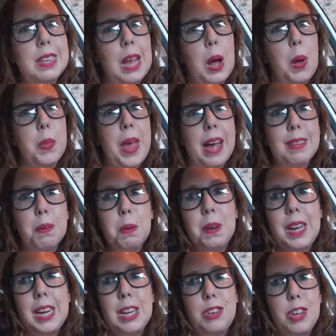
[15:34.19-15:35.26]
So that's what we're
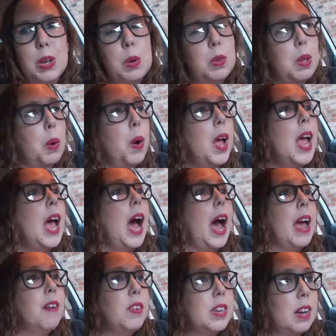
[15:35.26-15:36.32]
gonna do. So
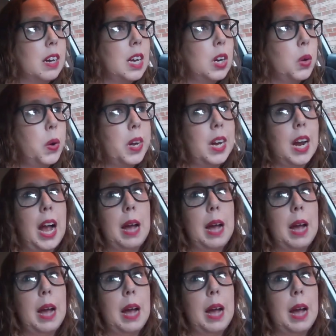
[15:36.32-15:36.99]
I have a Dunkin' order,